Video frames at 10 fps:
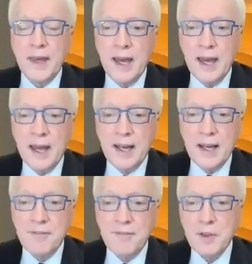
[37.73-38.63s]

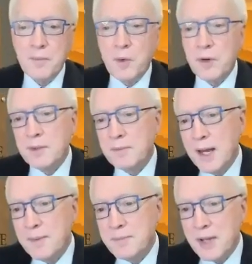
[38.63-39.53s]
And furthermore,
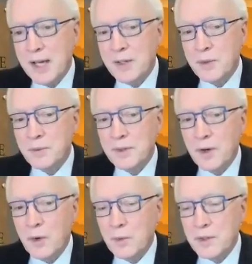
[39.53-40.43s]
sometimes I don't
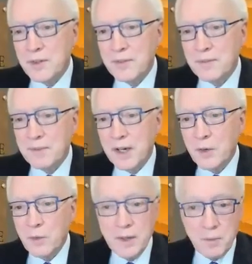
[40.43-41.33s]
always
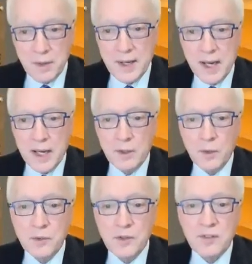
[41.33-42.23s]
agree with the
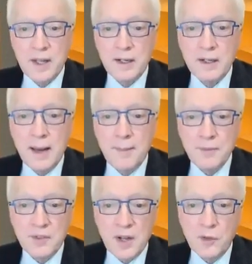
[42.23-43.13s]
diagnosis that
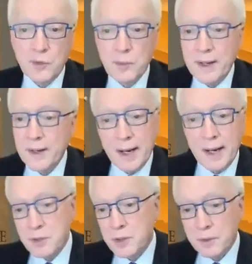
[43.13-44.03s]
happens elsewhere, and
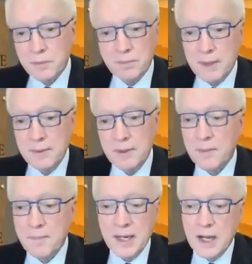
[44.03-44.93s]
I'm sure maybe
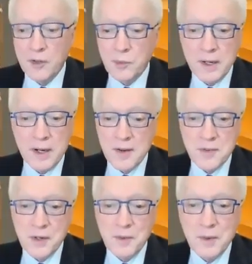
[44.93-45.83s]
somebody elsewhere
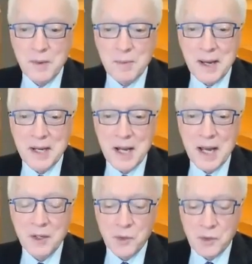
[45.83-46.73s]
doesn't agree with my
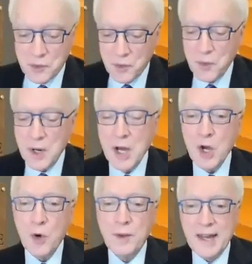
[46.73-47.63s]
diagnosis. So
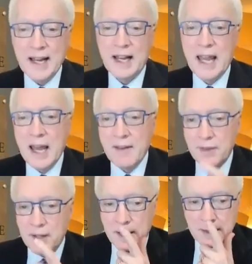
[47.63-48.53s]
with that
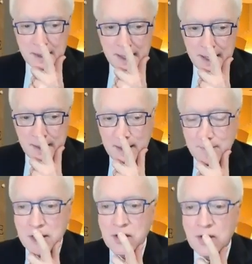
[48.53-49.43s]
caveat,
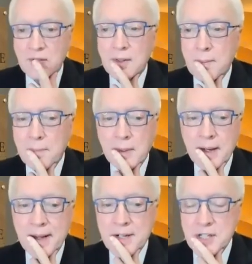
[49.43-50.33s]
let me just
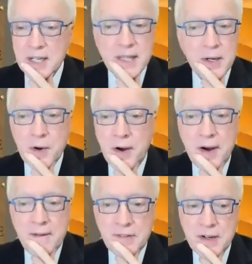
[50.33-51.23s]
plunge in. There are an
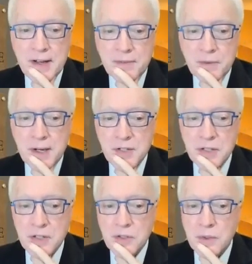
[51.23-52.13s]
awful lot of
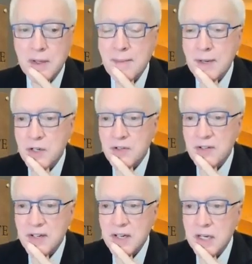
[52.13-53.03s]
questions, so let me
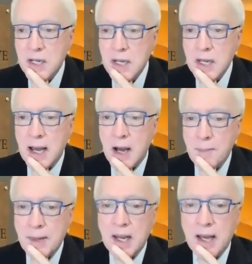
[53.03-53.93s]
just see how
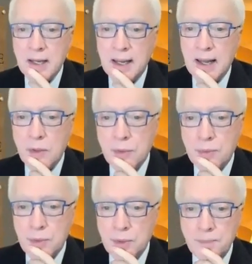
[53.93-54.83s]
many I can get
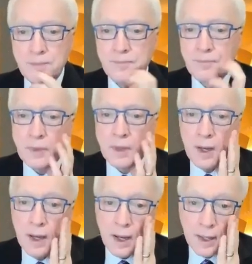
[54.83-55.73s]
through.
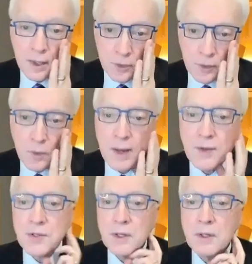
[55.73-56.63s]
Here's a
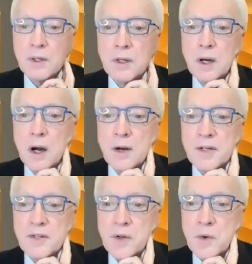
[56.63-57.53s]
question. Are
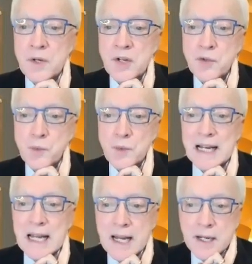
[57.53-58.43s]
dystonias
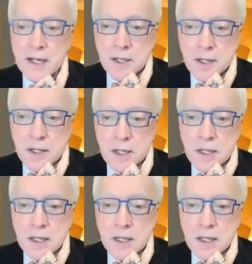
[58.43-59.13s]
related?